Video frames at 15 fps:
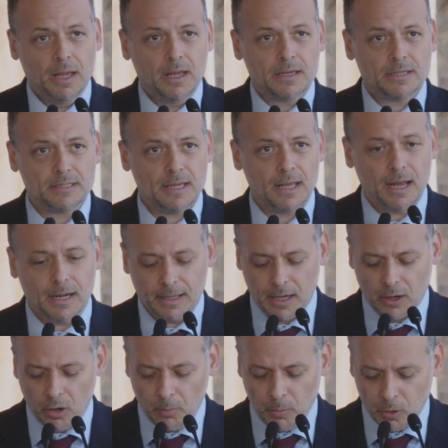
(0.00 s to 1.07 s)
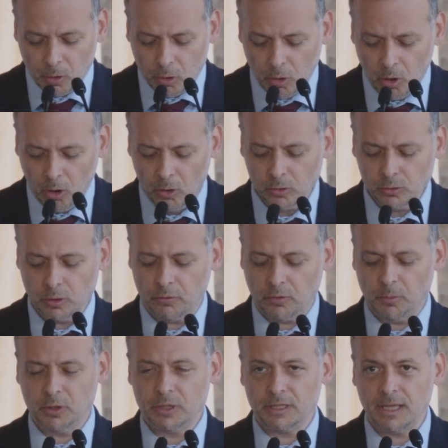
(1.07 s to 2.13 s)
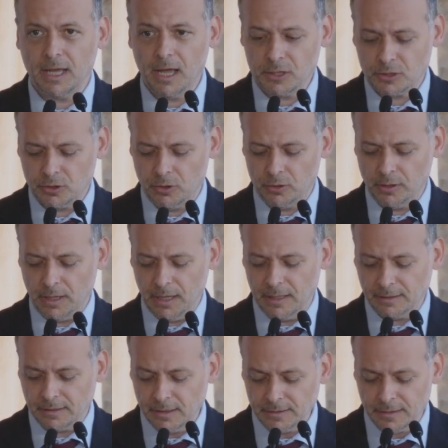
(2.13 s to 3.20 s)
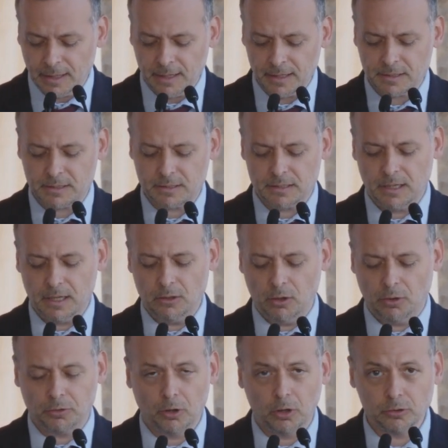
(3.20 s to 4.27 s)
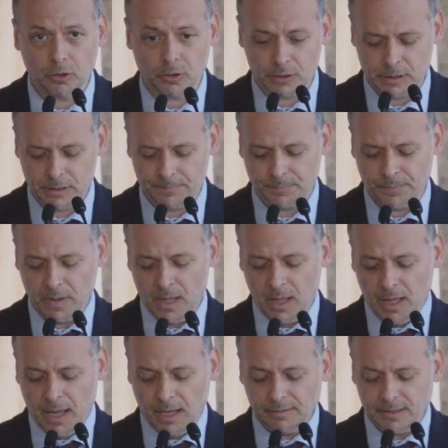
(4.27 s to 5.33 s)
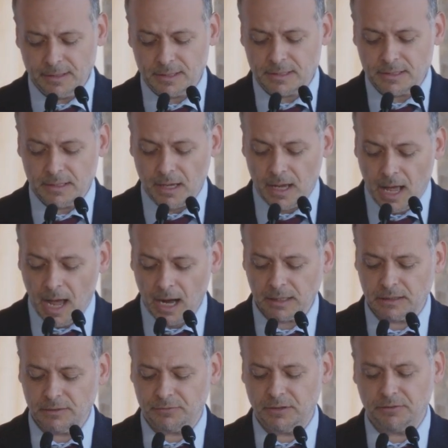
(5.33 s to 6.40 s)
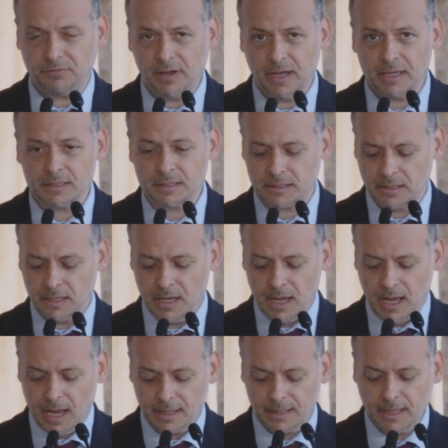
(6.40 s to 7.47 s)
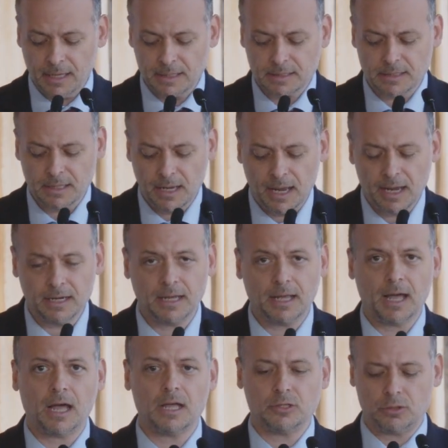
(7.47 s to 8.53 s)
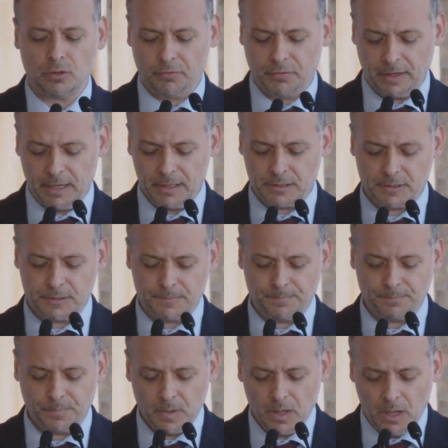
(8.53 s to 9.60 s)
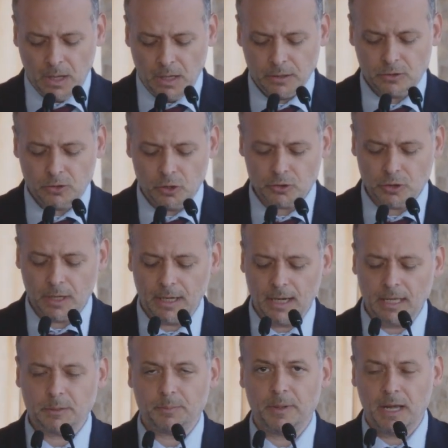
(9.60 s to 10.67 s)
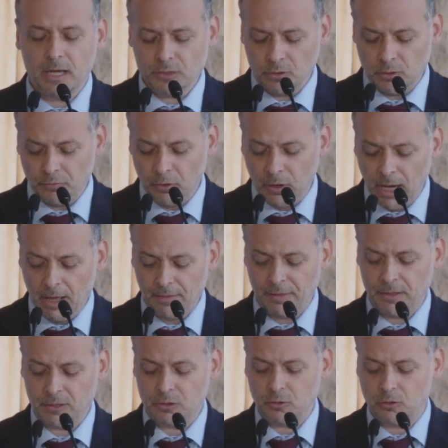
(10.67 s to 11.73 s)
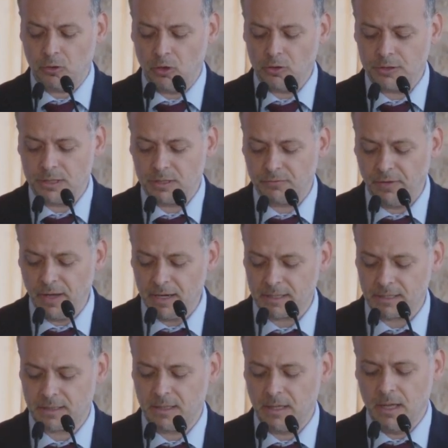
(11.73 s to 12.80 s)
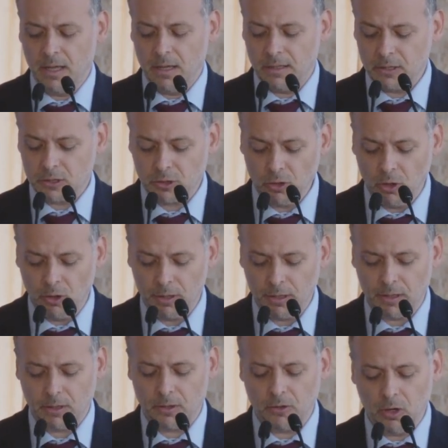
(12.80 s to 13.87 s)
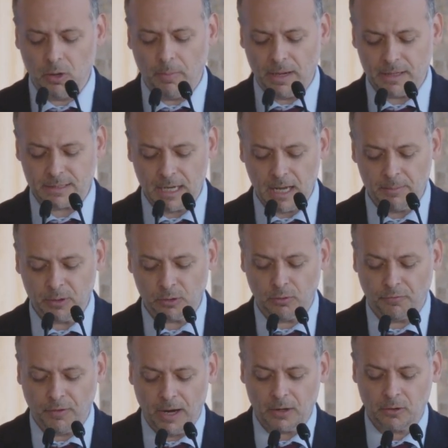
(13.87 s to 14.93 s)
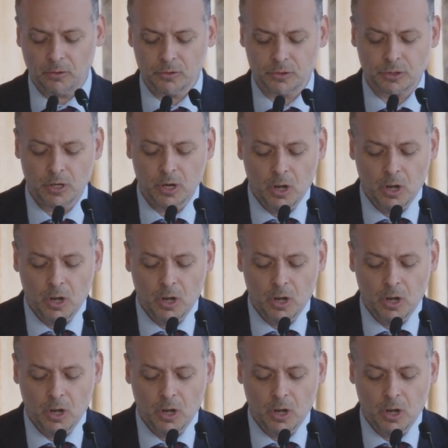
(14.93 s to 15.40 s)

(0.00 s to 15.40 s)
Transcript: sharing a common code of communication and interests in orthodoxy and its active defense against any kinds of threats. It is also a great pleasure for Athens to host this first historic global summit of Archons,